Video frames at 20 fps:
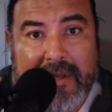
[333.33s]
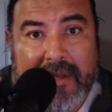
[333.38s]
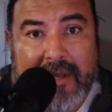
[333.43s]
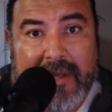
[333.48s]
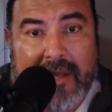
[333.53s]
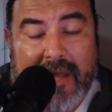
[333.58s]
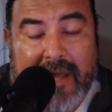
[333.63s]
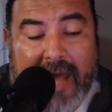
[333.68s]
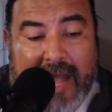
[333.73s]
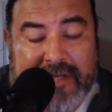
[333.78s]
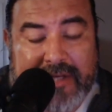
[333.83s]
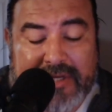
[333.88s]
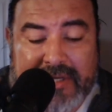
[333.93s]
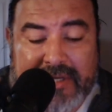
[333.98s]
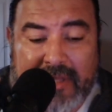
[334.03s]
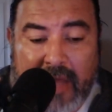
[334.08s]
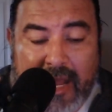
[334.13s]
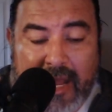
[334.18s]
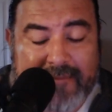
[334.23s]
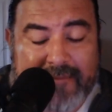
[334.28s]
I just
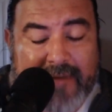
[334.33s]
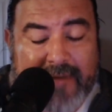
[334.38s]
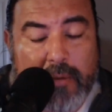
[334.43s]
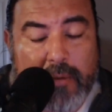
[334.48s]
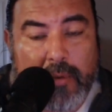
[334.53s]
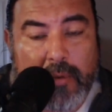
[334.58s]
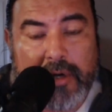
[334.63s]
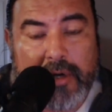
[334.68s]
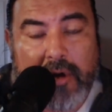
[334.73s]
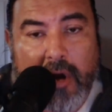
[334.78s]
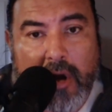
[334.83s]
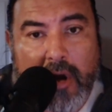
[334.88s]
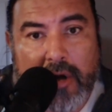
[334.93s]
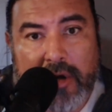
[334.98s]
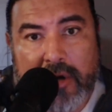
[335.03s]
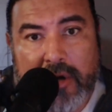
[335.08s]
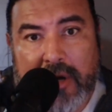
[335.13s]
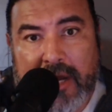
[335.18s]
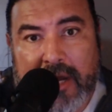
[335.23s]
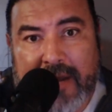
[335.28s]
thought if I work
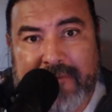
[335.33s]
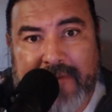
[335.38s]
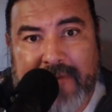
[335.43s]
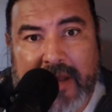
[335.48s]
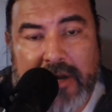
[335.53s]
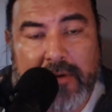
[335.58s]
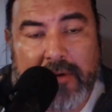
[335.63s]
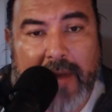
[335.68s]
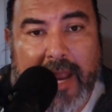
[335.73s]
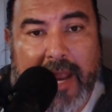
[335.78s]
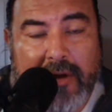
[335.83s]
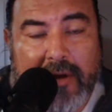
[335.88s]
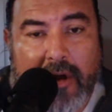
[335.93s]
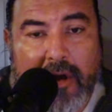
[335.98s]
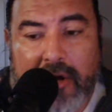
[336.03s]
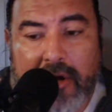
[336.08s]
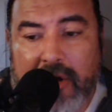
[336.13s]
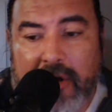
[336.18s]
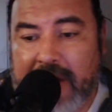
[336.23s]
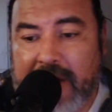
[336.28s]
harder and if I grind
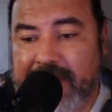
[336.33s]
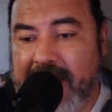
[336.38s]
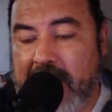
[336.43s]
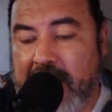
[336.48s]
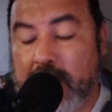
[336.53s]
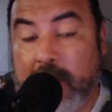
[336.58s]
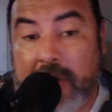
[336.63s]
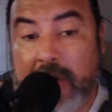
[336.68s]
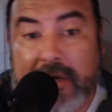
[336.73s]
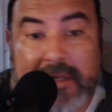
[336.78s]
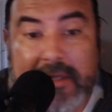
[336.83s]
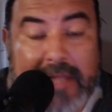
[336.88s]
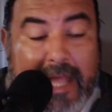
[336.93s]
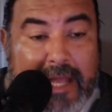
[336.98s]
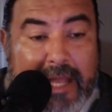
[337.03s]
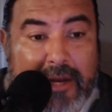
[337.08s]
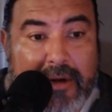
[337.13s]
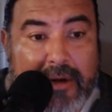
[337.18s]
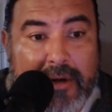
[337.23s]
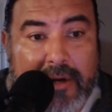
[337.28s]
harder and if I work
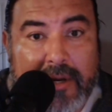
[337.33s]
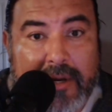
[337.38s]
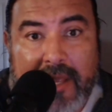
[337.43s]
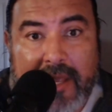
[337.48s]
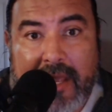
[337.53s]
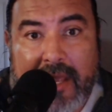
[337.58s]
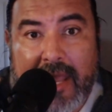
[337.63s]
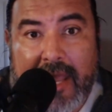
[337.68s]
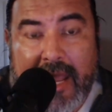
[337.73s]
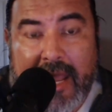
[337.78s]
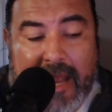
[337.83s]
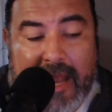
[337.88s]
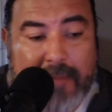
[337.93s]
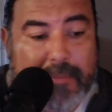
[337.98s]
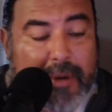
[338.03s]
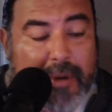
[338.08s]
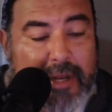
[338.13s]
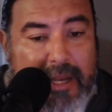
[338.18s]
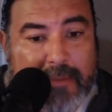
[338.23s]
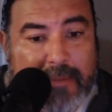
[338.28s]
later and I
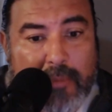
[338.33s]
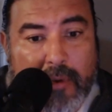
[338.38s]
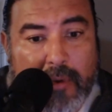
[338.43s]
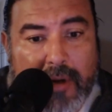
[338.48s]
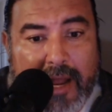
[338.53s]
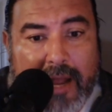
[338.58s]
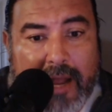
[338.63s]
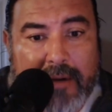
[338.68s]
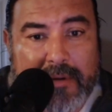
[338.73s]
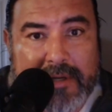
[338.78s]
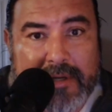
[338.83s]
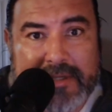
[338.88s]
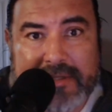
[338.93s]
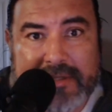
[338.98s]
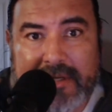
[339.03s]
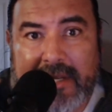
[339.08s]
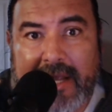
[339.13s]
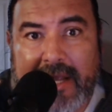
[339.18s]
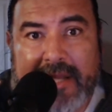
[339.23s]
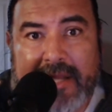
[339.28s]
put in more hours,
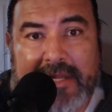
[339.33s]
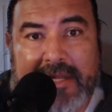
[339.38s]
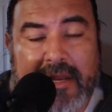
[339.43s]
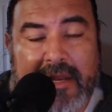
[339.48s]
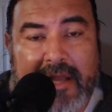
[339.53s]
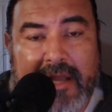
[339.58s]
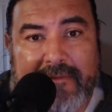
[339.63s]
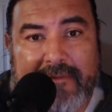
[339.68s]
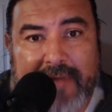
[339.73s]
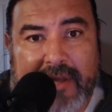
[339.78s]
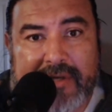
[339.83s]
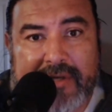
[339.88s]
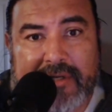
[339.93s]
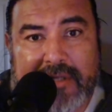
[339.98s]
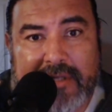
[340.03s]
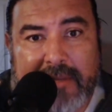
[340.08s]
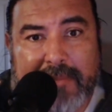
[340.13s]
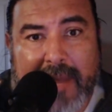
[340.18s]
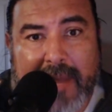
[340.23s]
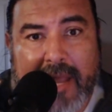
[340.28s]
it's going to
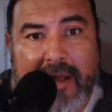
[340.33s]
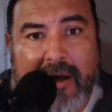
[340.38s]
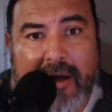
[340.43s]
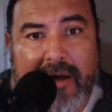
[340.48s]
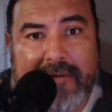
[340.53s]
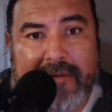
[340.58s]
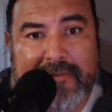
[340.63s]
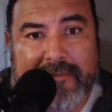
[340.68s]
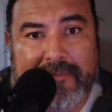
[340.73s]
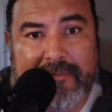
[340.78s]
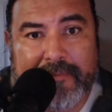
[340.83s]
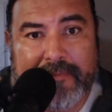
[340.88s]
eventually pay off.